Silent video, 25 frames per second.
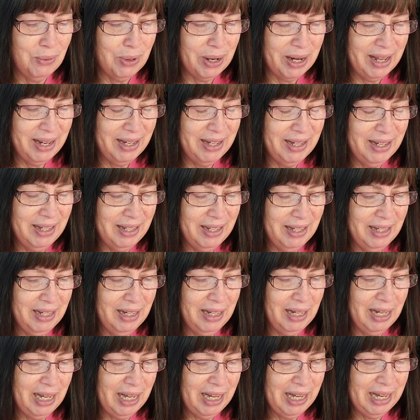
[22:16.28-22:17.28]
when
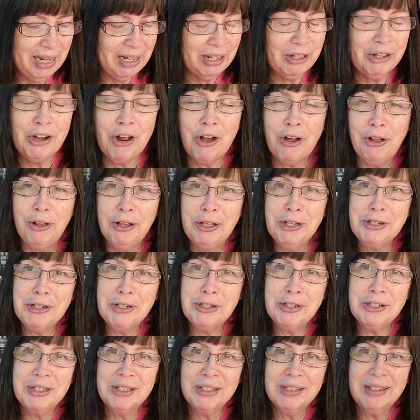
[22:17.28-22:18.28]
he
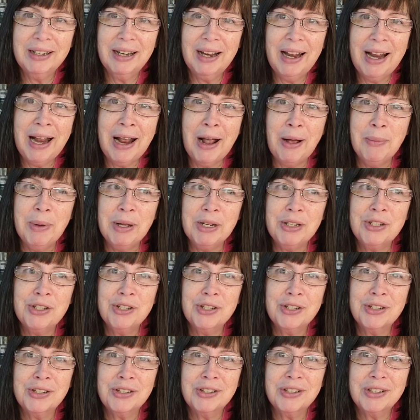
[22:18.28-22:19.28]
acknowledged how
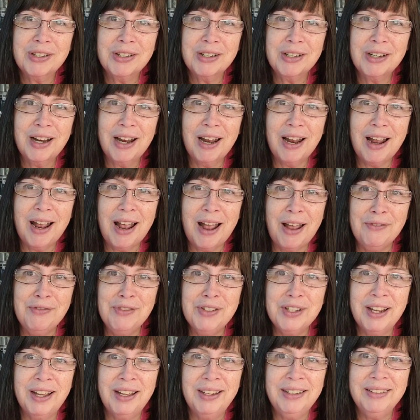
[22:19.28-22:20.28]
much
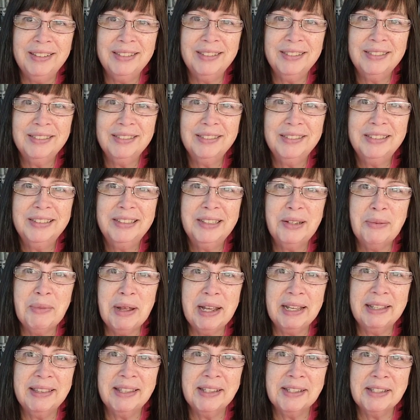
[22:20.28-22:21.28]
I've done to
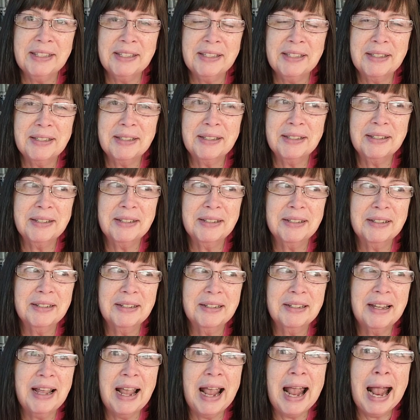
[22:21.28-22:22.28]
make this
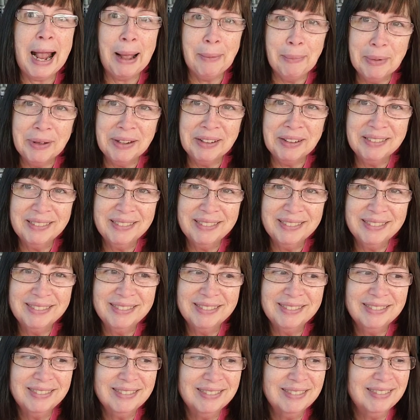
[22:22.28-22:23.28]
happen.
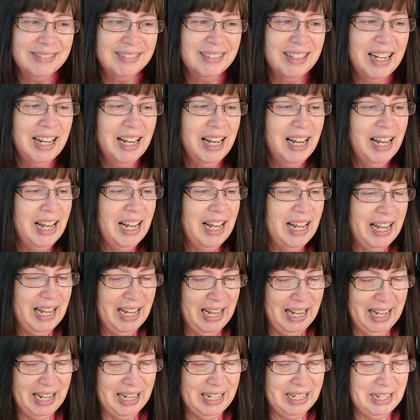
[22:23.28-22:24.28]

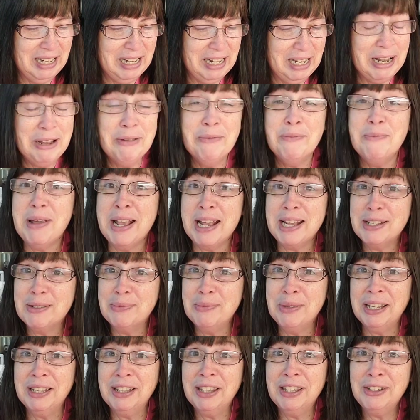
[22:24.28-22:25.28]
And it
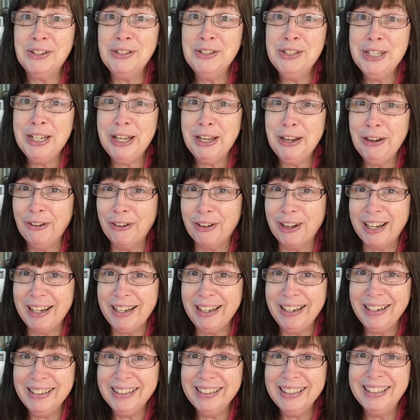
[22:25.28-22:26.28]
makes me a little
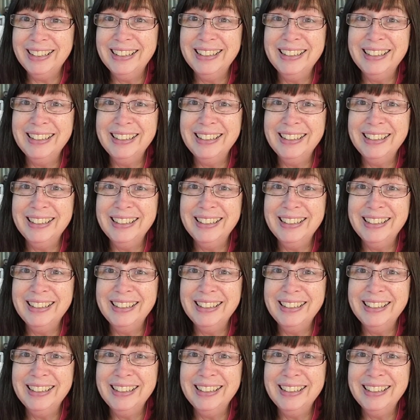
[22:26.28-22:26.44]
teary